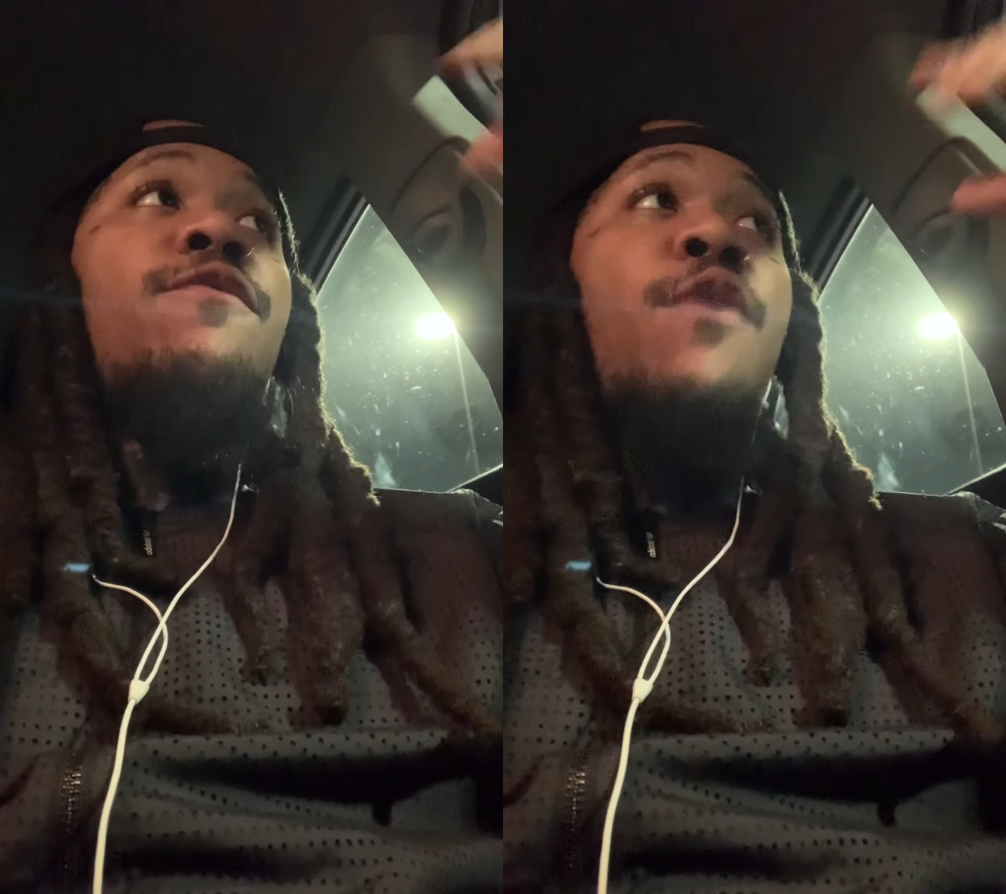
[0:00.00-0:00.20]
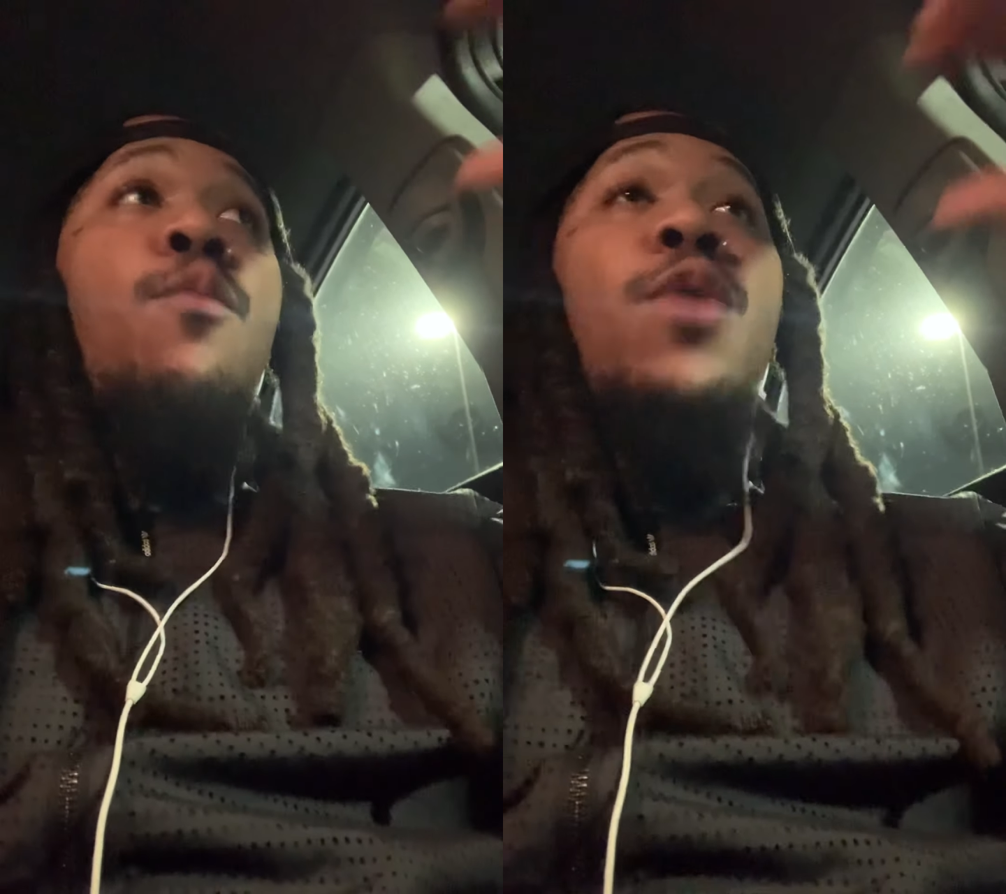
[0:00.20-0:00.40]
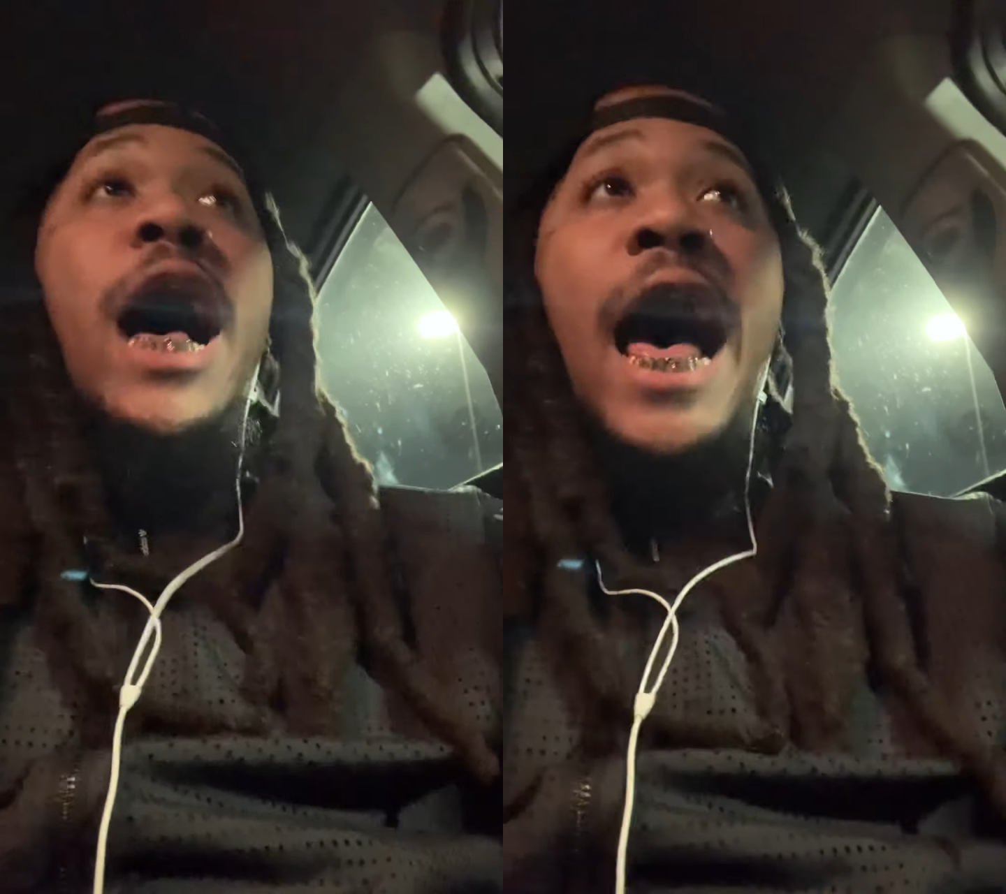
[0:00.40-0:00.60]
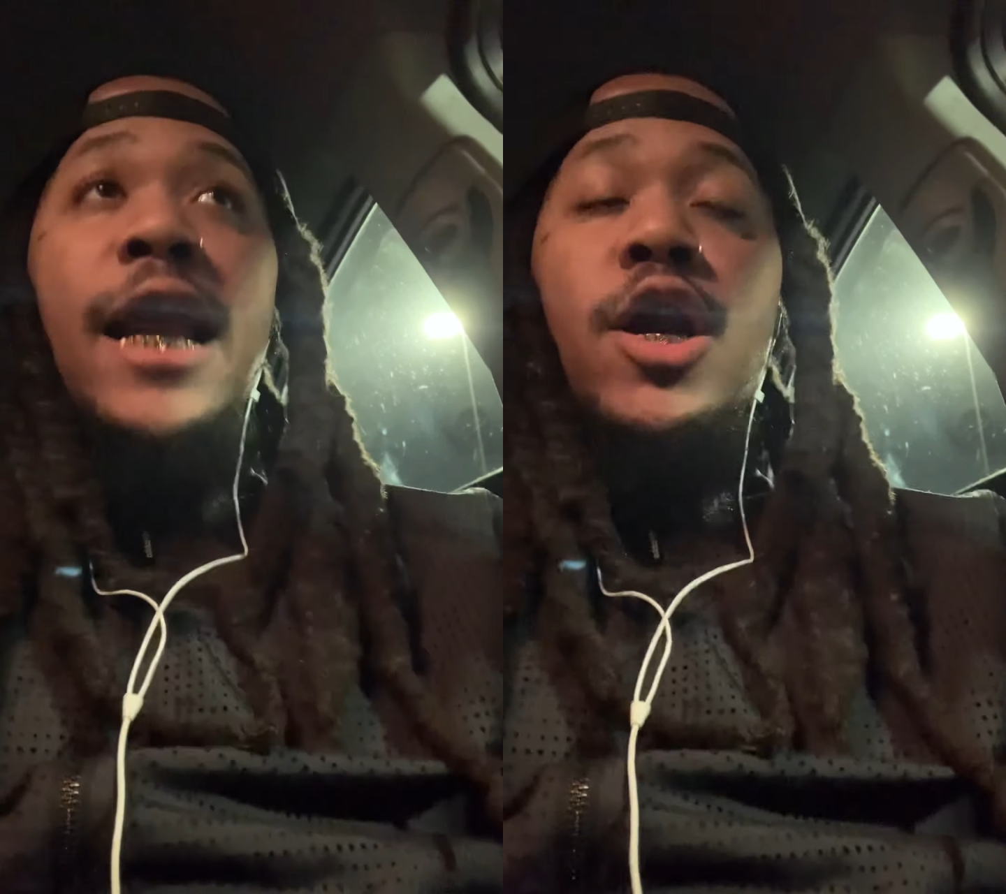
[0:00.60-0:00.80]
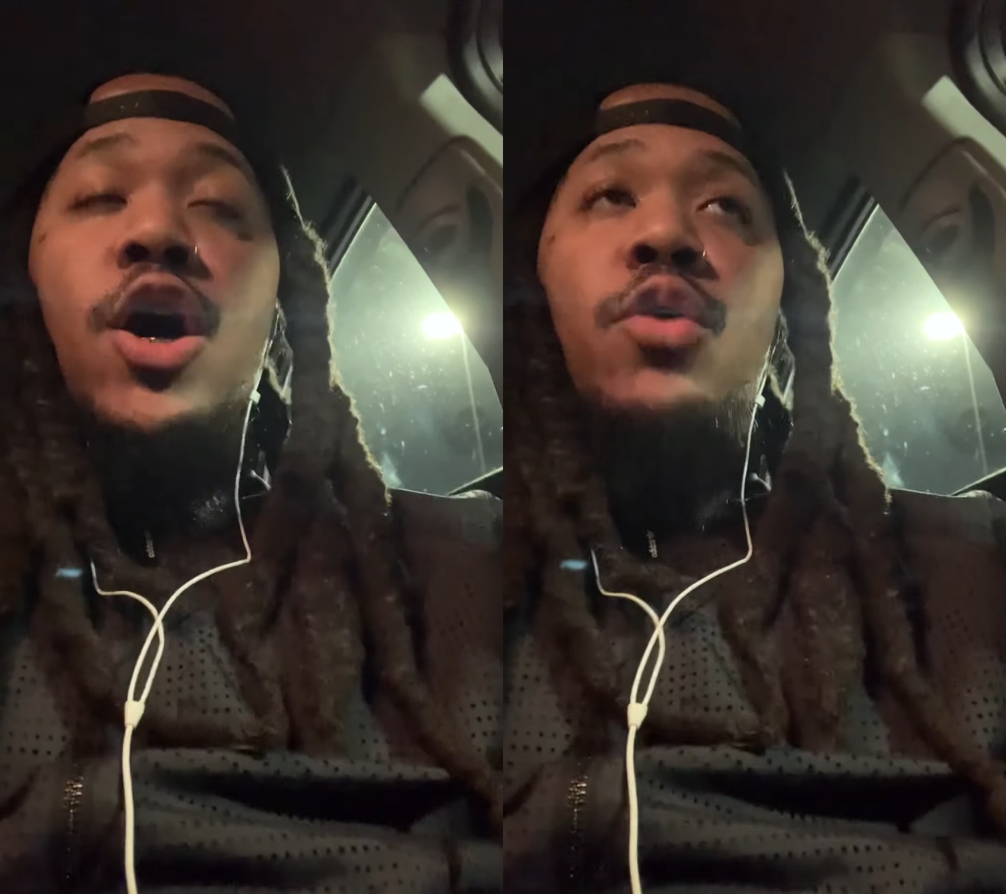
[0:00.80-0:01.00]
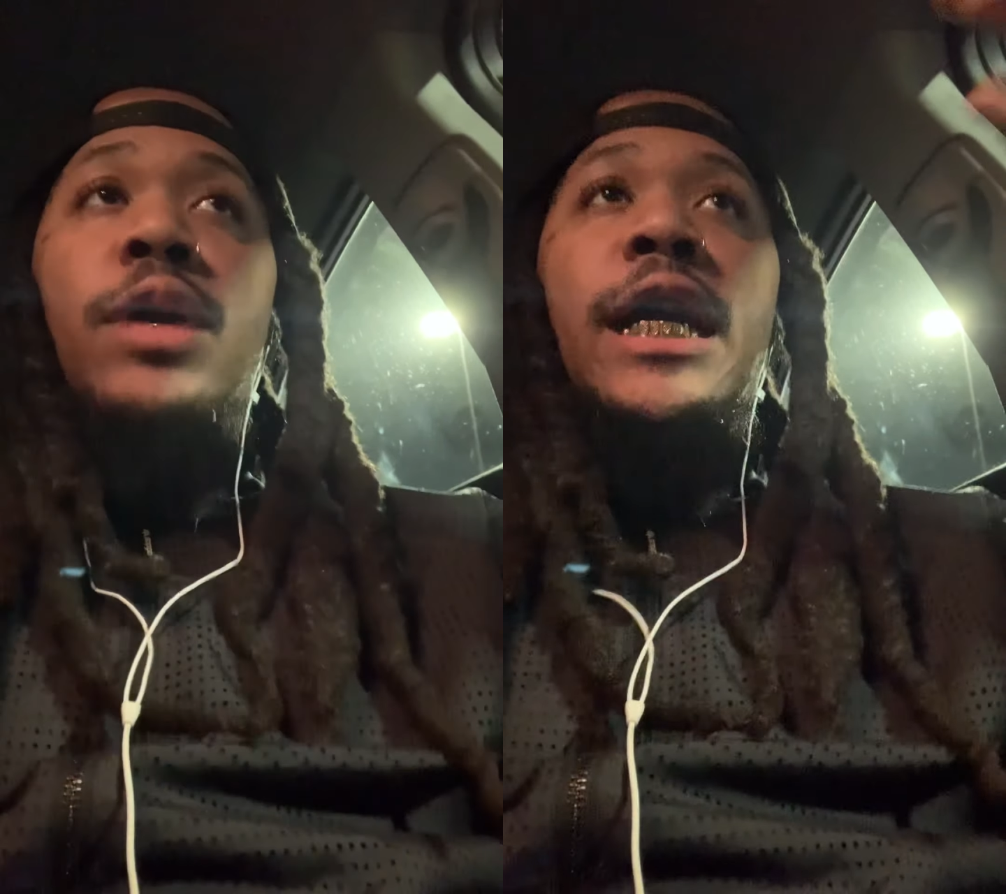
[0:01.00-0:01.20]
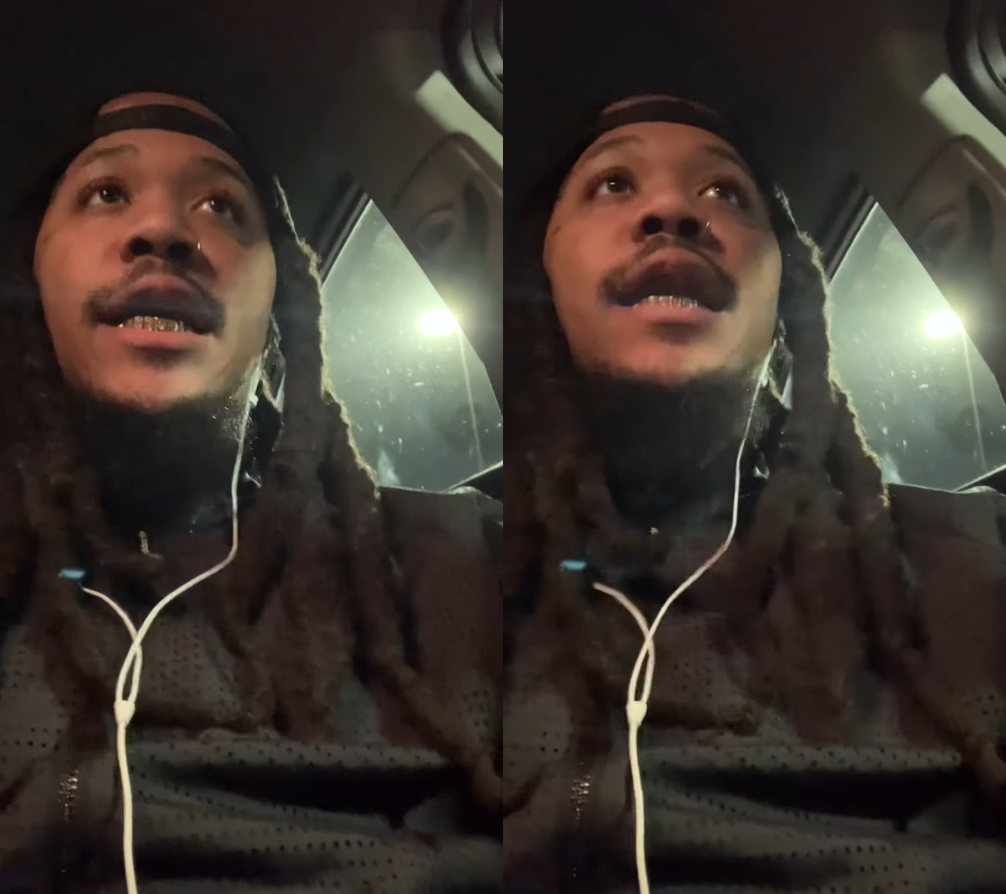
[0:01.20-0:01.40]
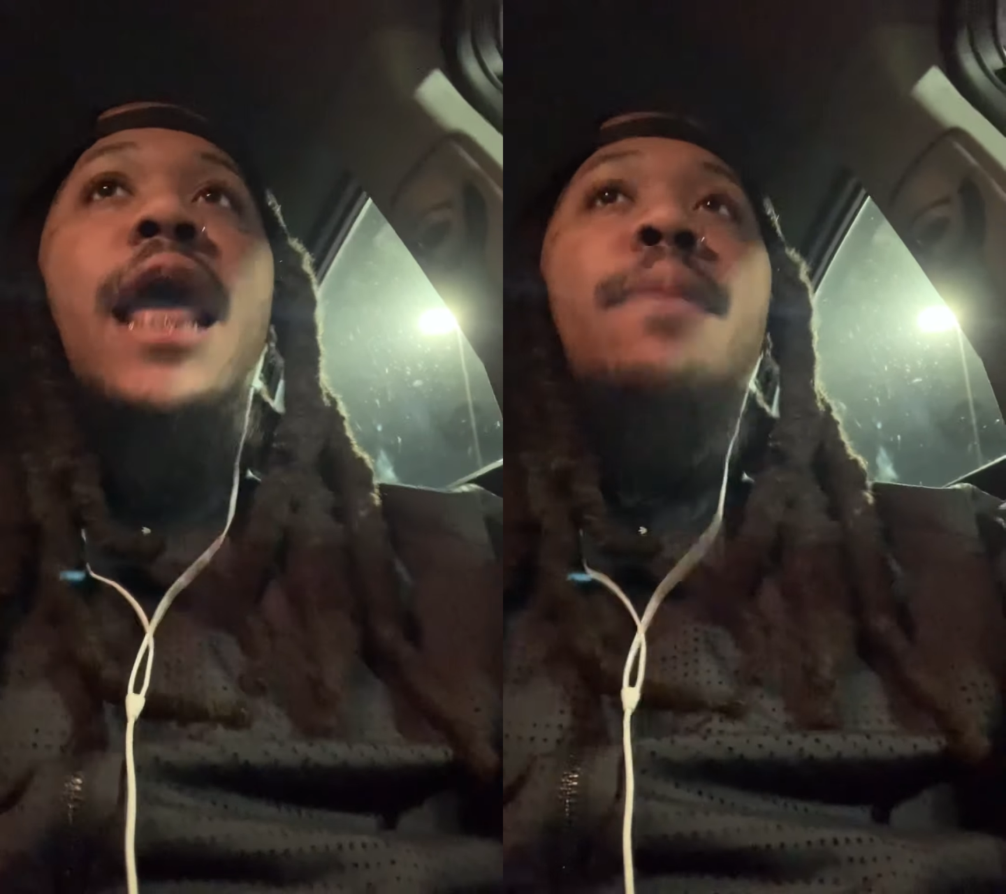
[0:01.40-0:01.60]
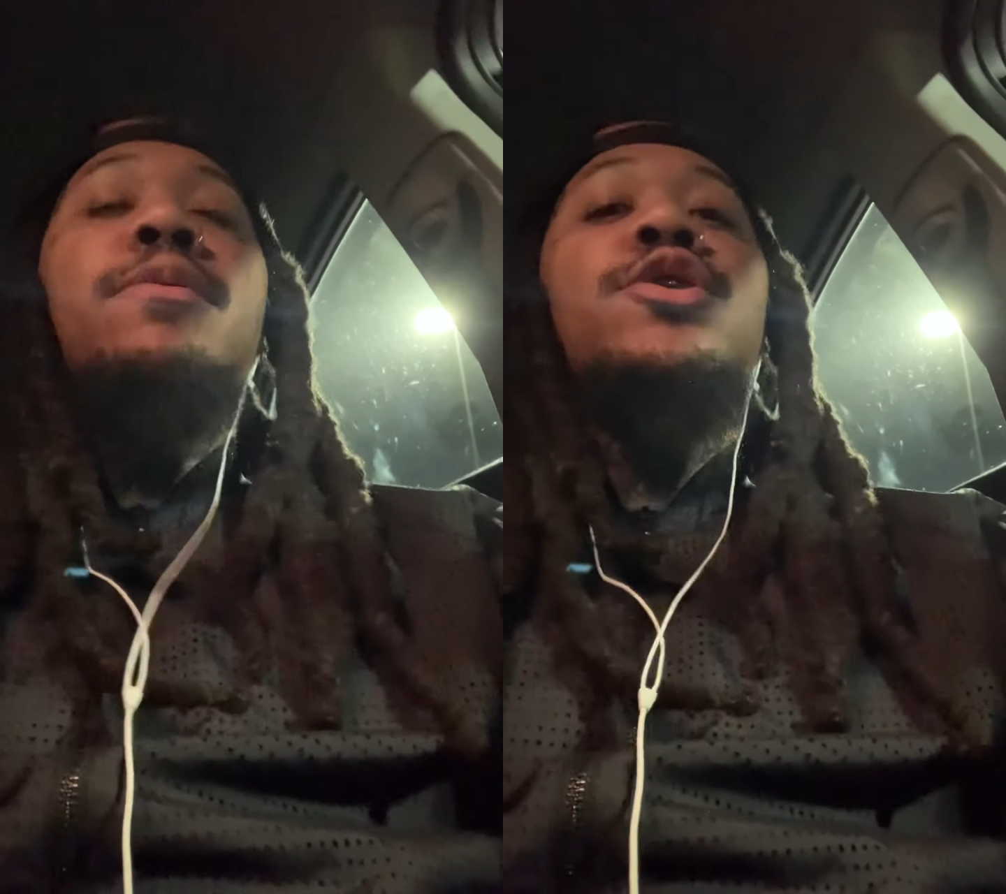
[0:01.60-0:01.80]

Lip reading: from what I know, it didn't happen.